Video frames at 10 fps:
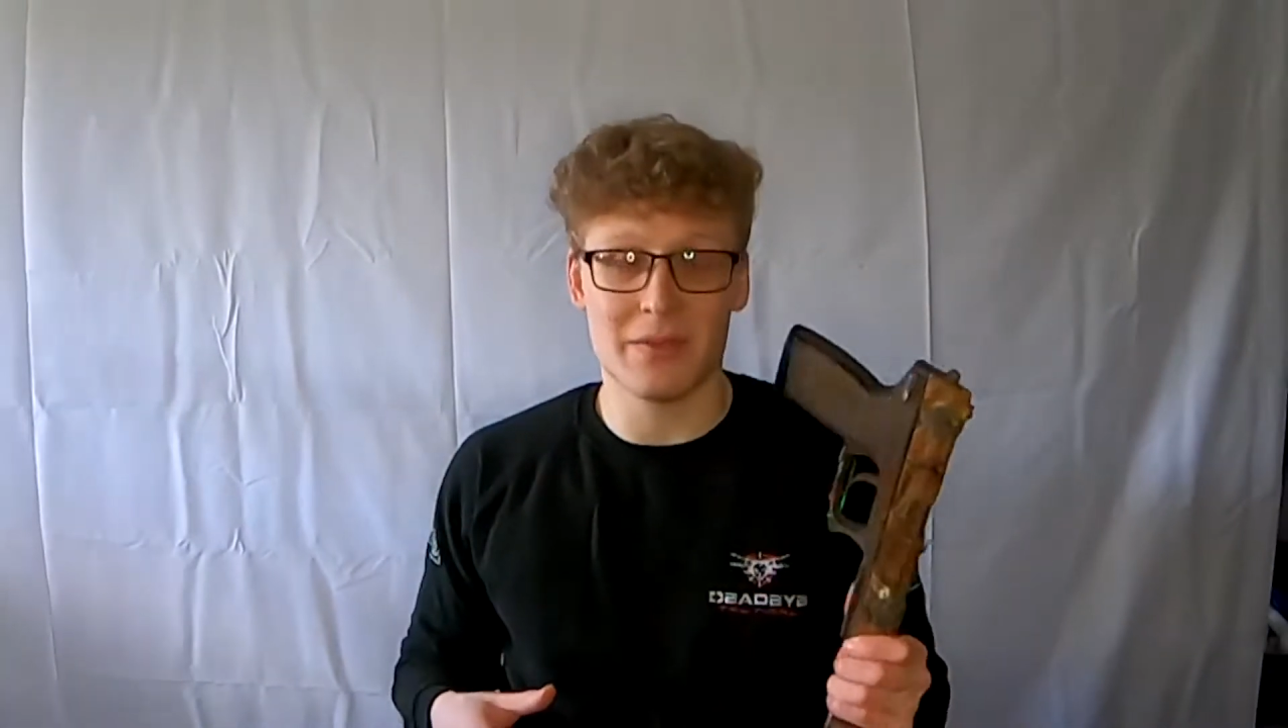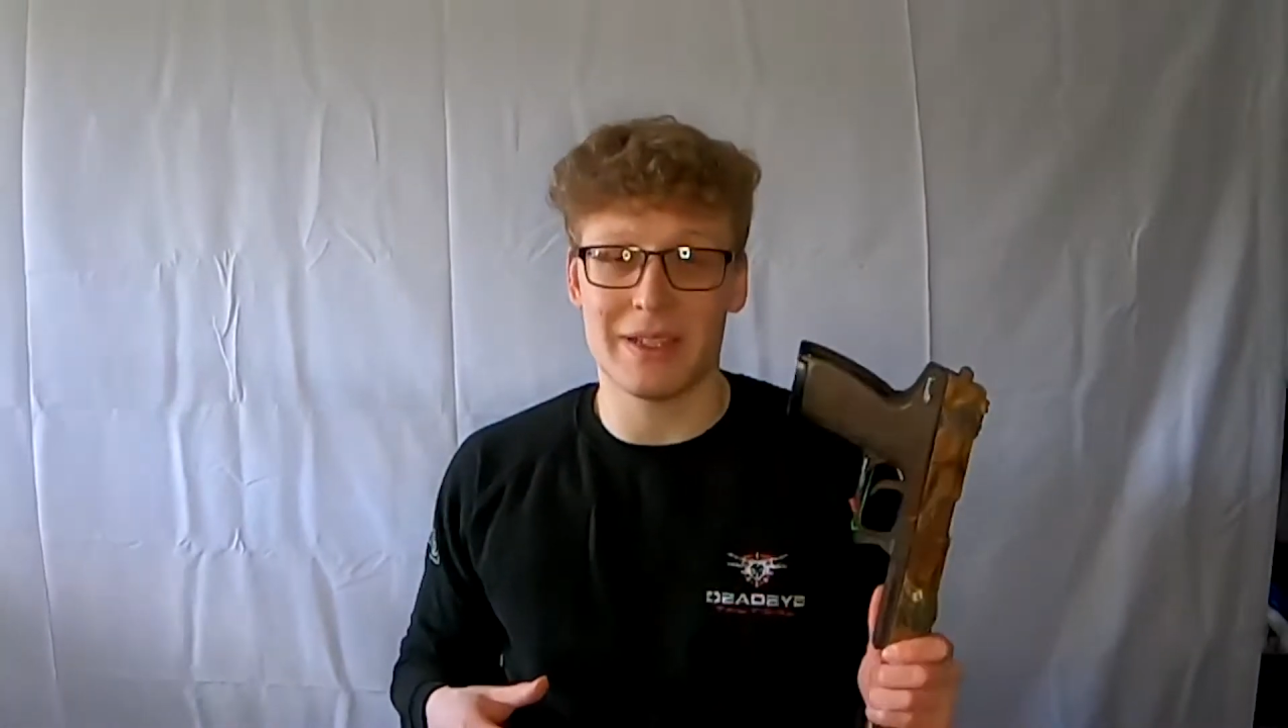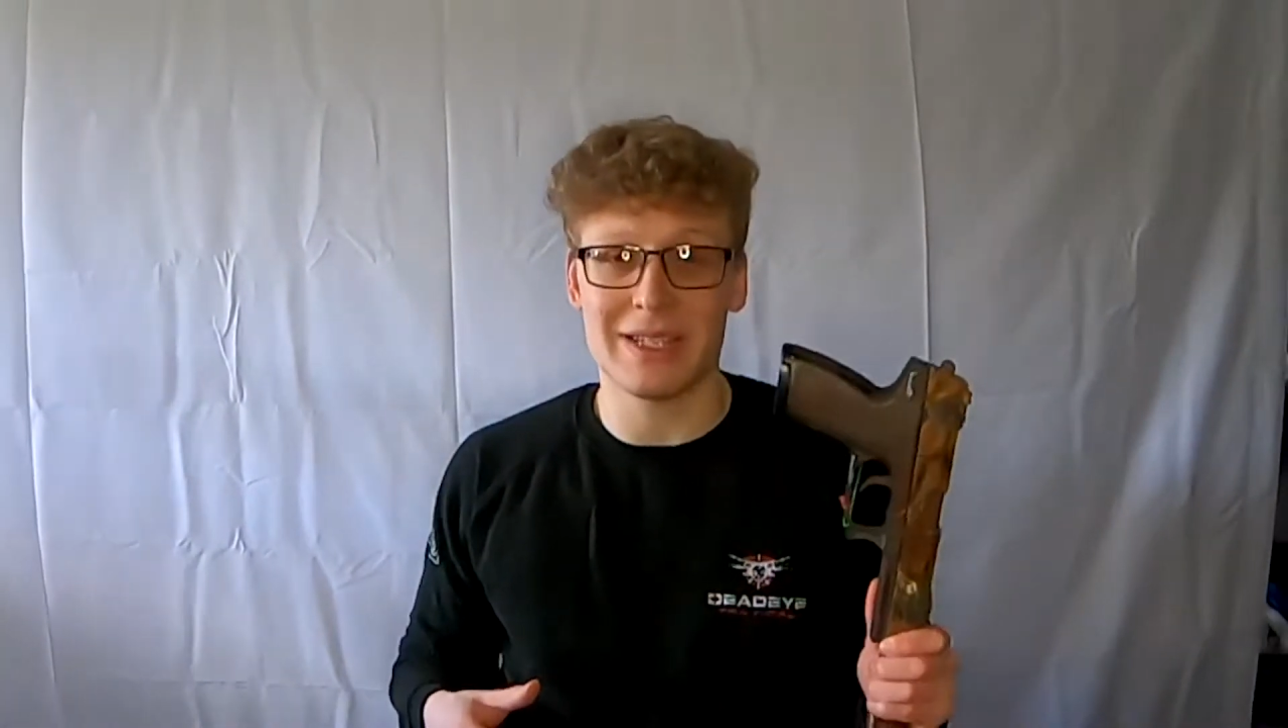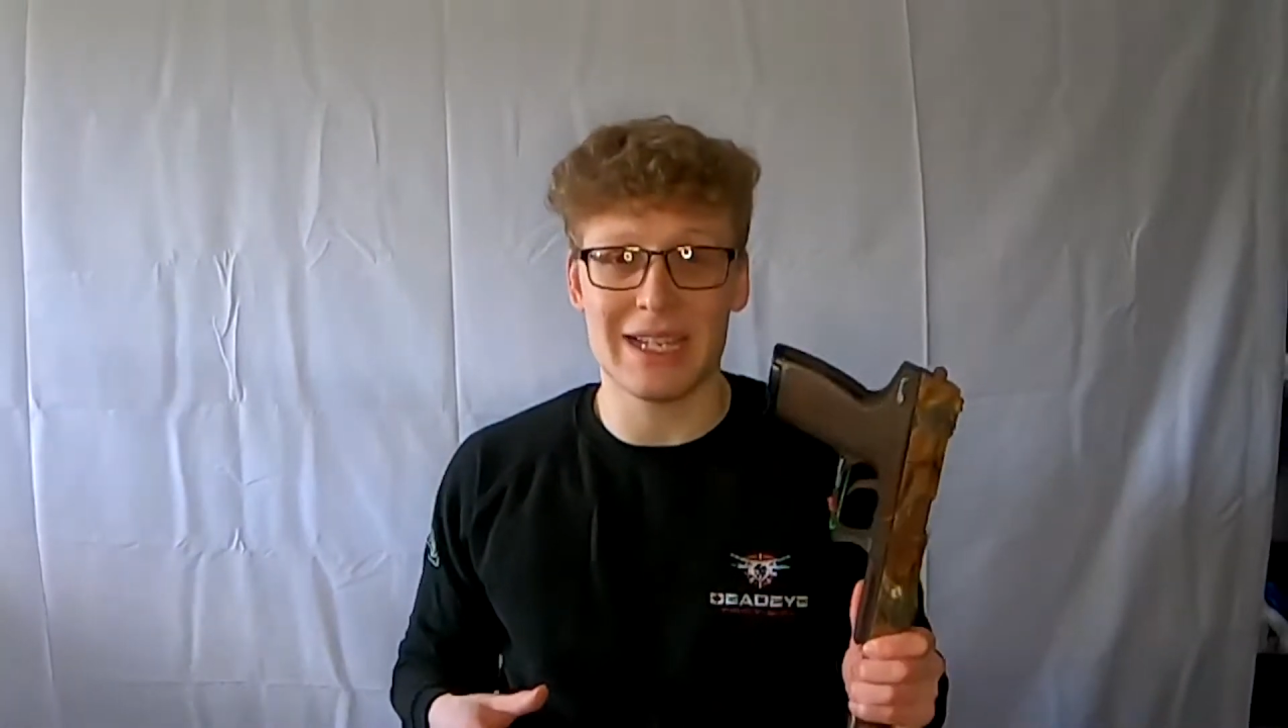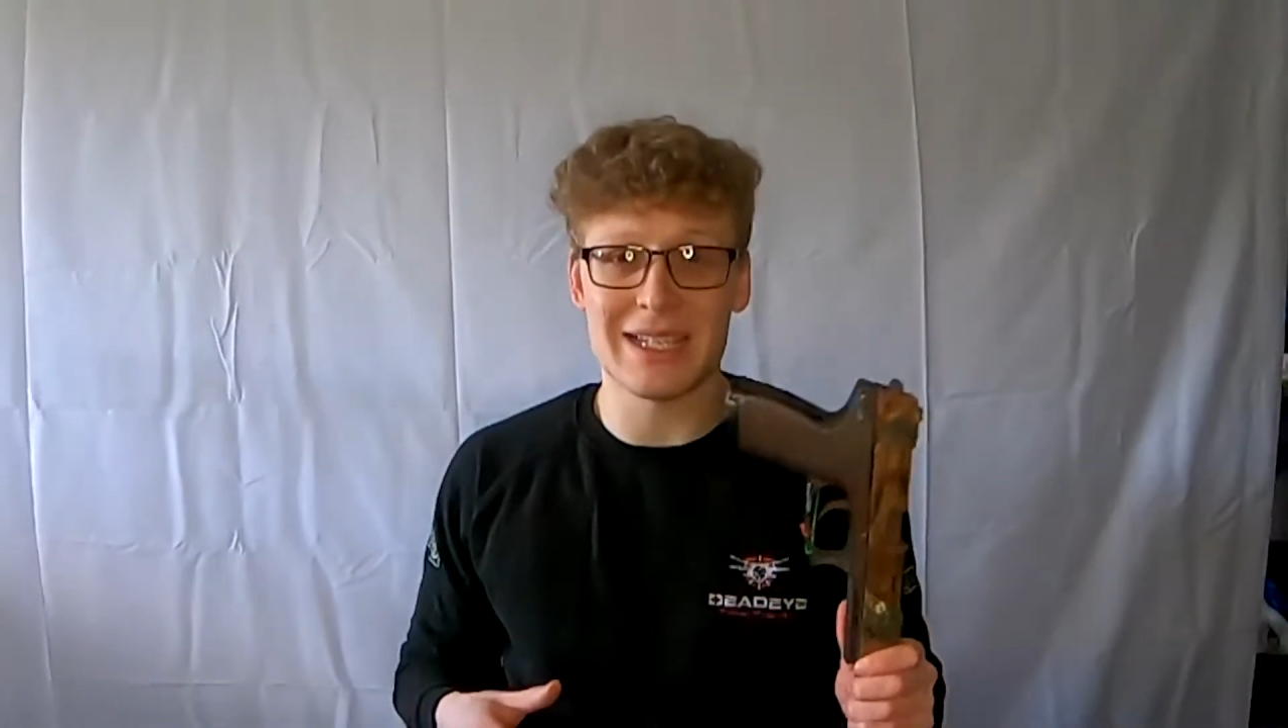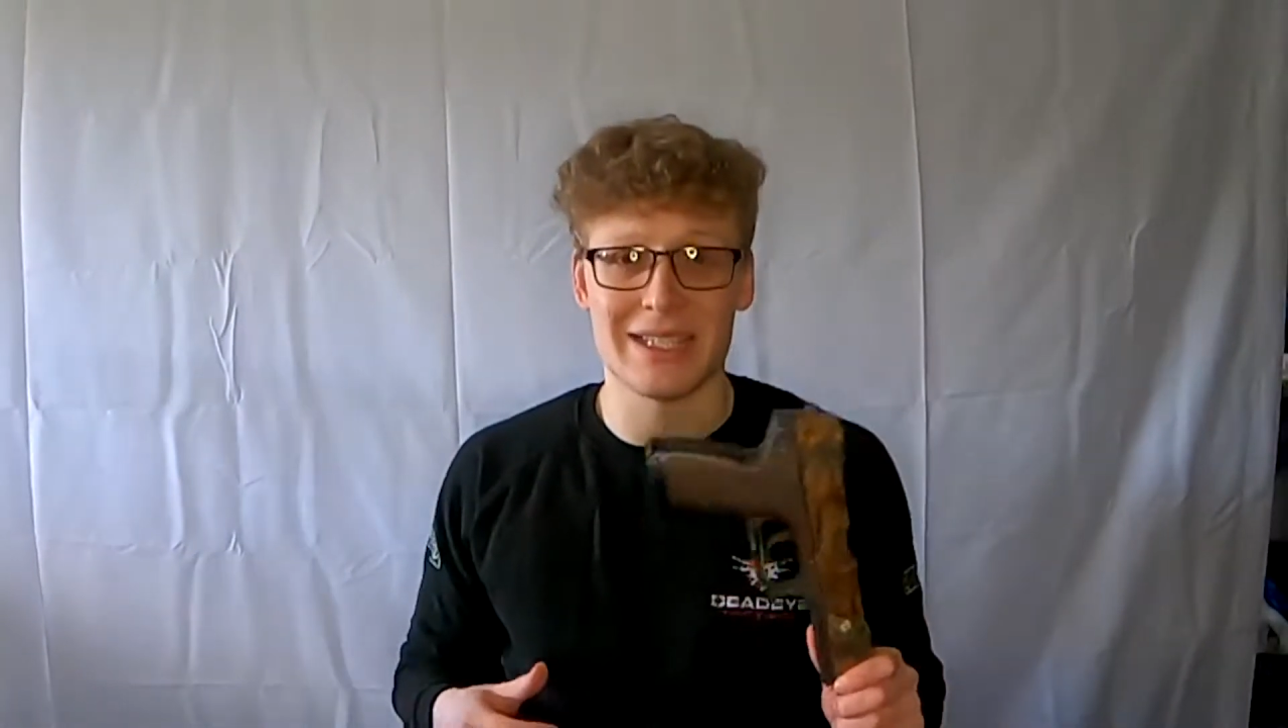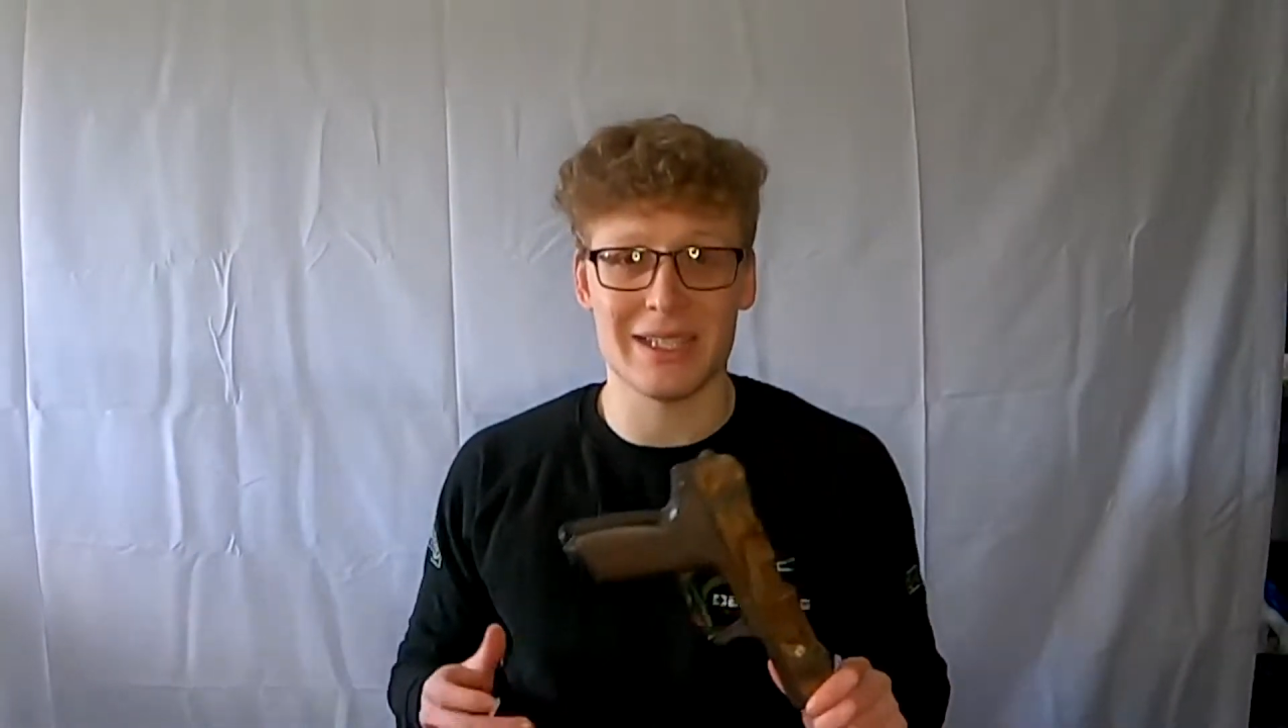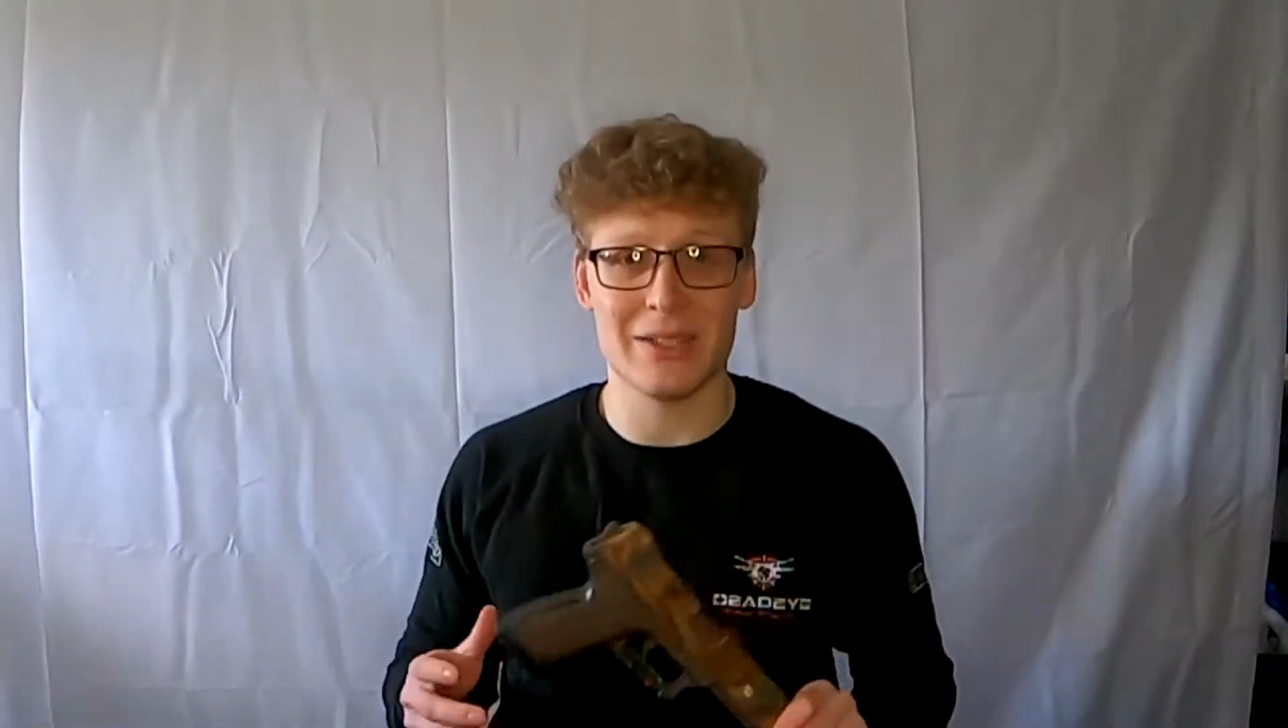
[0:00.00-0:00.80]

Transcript: fantastic